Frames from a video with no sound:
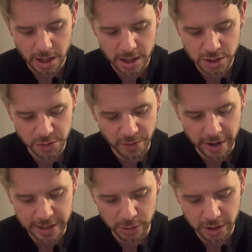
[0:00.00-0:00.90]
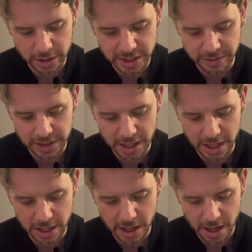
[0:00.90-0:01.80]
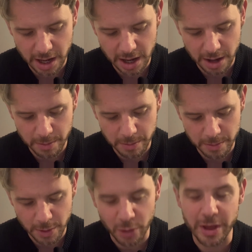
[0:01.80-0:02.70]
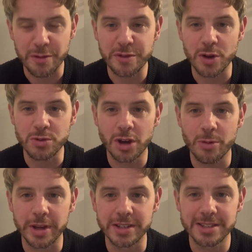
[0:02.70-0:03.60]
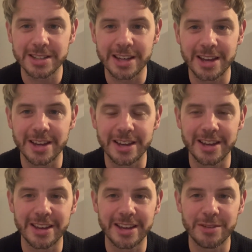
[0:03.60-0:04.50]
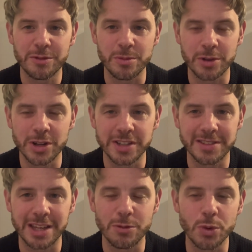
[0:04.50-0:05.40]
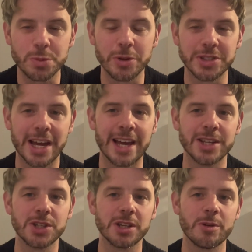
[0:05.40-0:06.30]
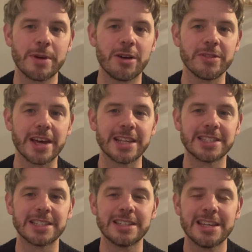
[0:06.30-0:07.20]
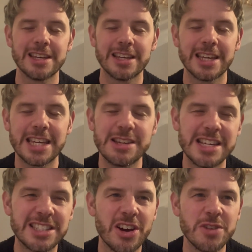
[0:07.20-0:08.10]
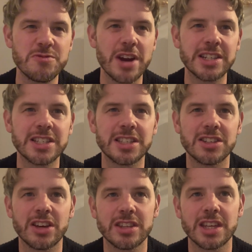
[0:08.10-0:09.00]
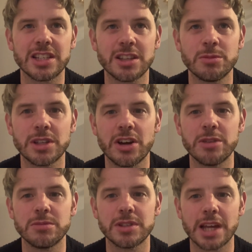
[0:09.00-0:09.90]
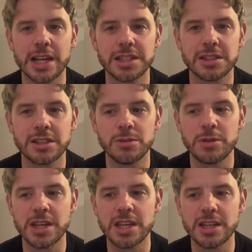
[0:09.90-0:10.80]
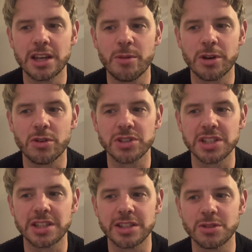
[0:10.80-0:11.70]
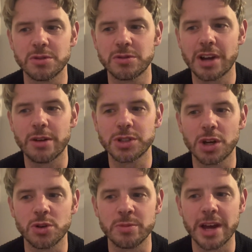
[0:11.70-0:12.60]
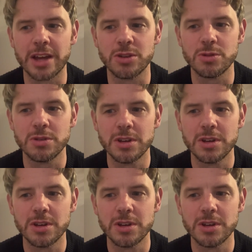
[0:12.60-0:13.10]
Just finally on Kulusevski, on that phone comment from Kulusevski, it was put to Ange, about that, and he's kind of reticent, I think, sometimes as to come across as the sort of grouchy older man who